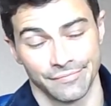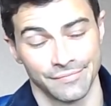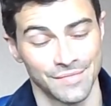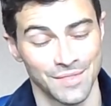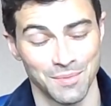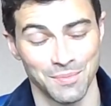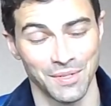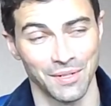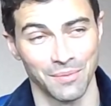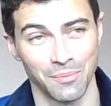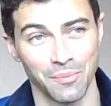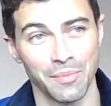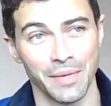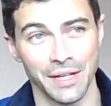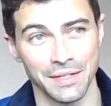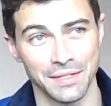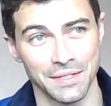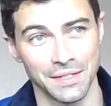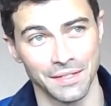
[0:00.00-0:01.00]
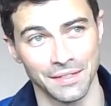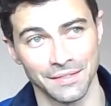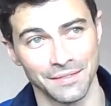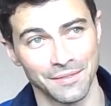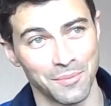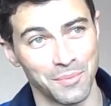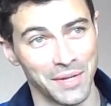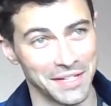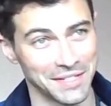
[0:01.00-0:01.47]
It's been an
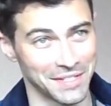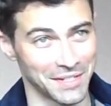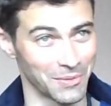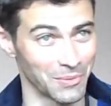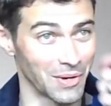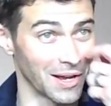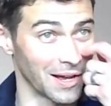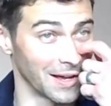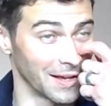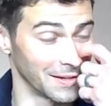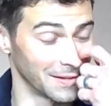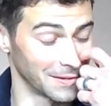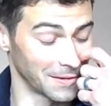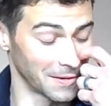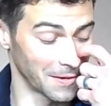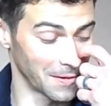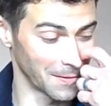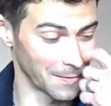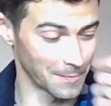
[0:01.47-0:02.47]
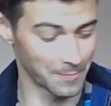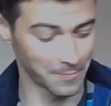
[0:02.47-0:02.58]
amazing ride, you know.